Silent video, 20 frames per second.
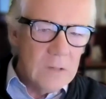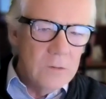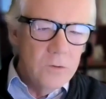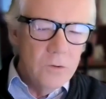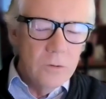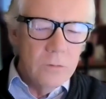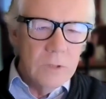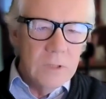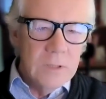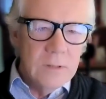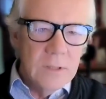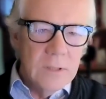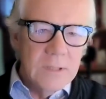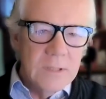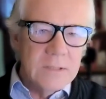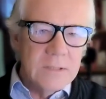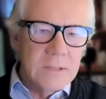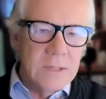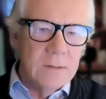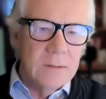You don't need the
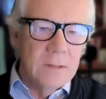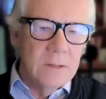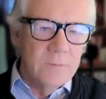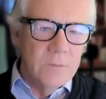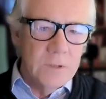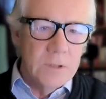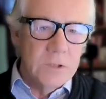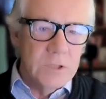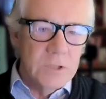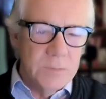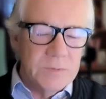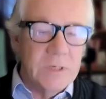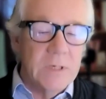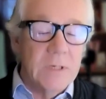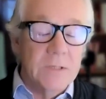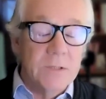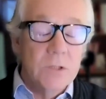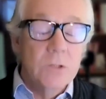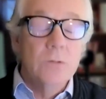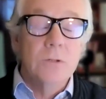latest NVIDIA chips. It
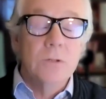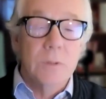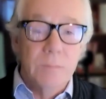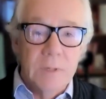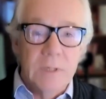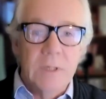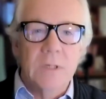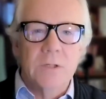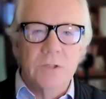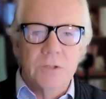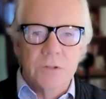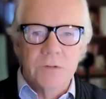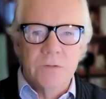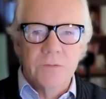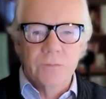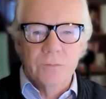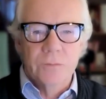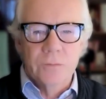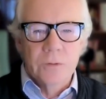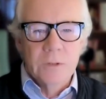has huge implications
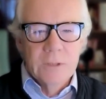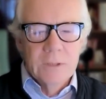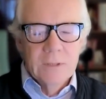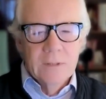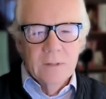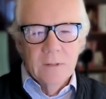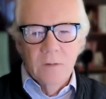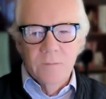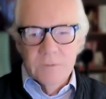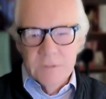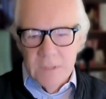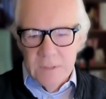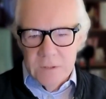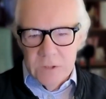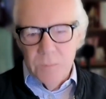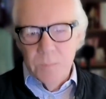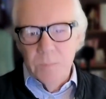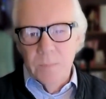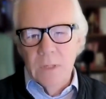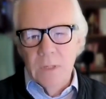for, obviously,
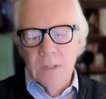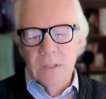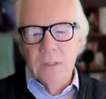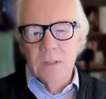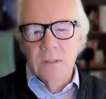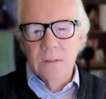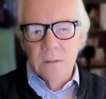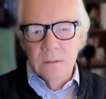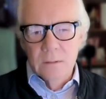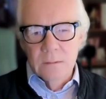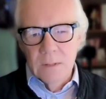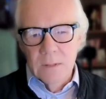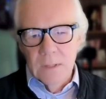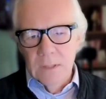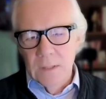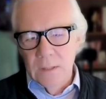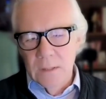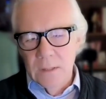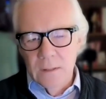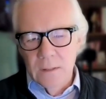chip making and
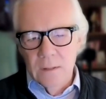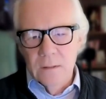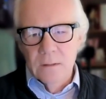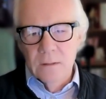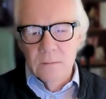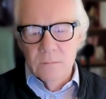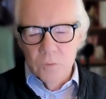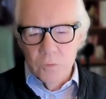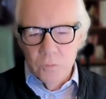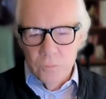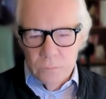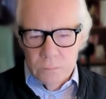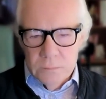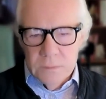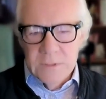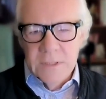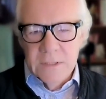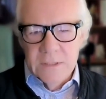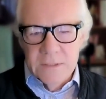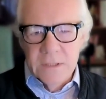
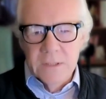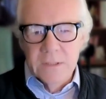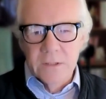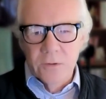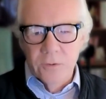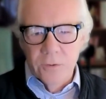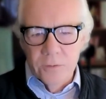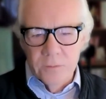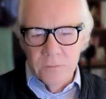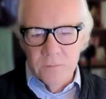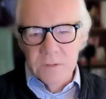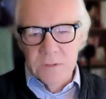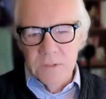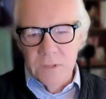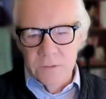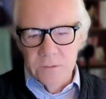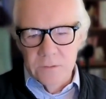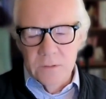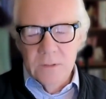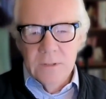data center growth,
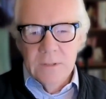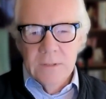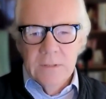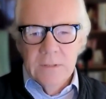etc.